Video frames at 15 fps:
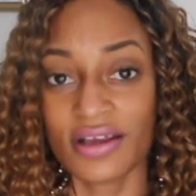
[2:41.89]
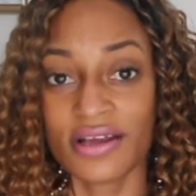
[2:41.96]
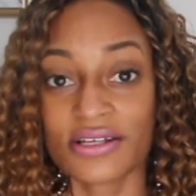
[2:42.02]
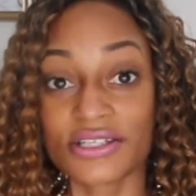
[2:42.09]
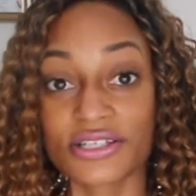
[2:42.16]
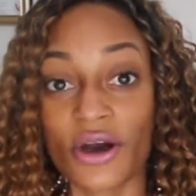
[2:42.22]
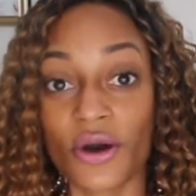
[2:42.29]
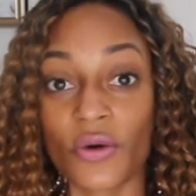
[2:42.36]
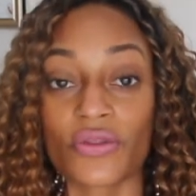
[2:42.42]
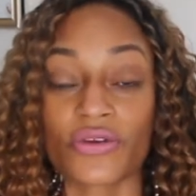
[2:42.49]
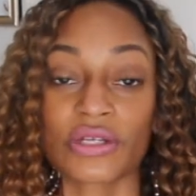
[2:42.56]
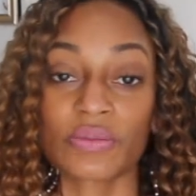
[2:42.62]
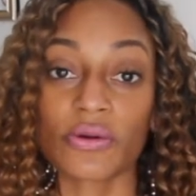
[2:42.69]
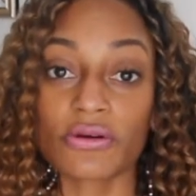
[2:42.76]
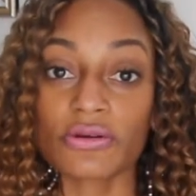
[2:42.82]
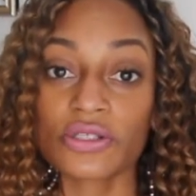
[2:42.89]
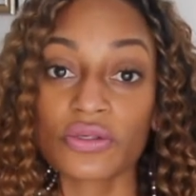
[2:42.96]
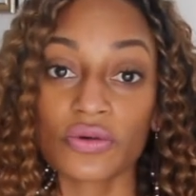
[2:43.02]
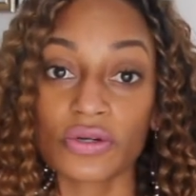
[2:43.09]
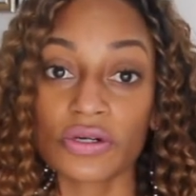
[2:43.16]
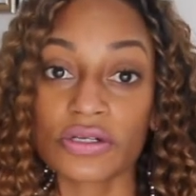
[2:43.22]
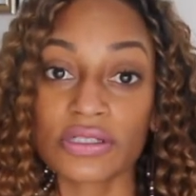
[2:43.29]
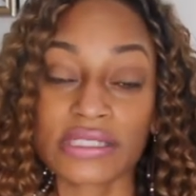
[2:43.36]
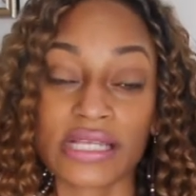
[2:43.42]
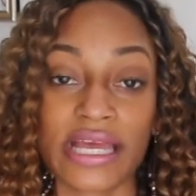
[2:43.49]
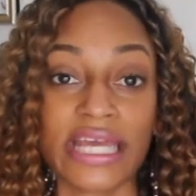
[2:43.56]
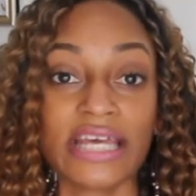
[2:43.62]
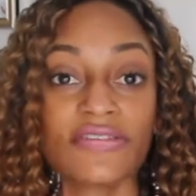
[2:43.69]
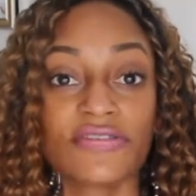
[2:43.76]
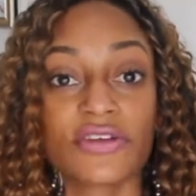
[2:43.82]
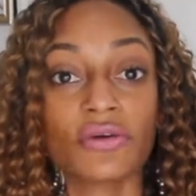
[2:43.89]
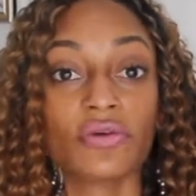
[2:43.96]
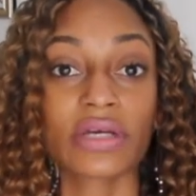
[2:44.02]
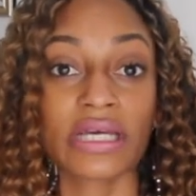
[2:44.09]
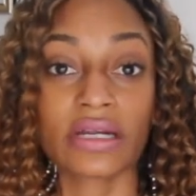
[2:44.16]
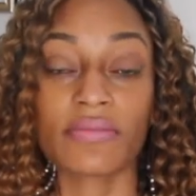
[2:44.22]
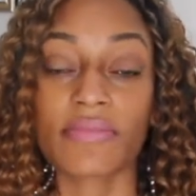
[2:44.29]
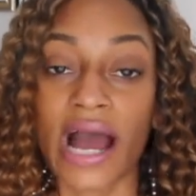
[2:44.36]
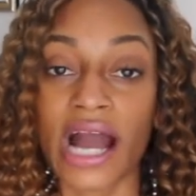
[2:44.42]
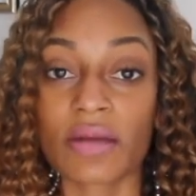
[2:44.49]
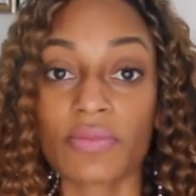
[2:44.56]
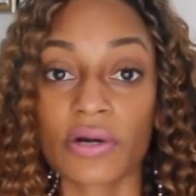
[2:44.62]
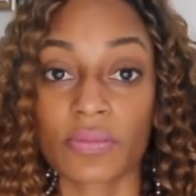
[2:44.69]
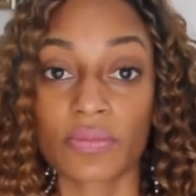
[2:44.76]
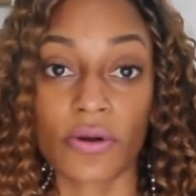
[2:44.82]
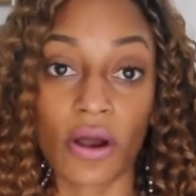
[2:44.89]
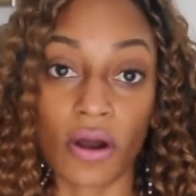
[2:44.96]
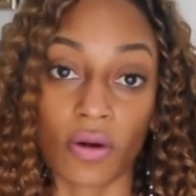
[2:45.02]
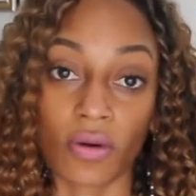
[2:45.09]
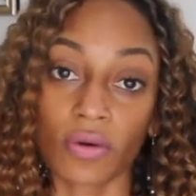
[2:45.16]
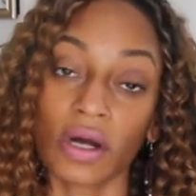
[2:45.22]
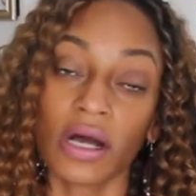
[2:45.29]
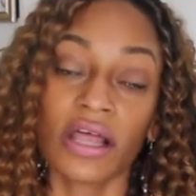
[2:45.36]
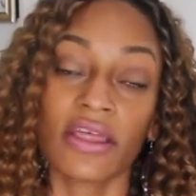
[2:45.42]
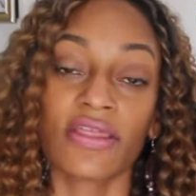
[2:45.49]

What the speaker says: So there's Pro Tools. If you get a MacBook Pro,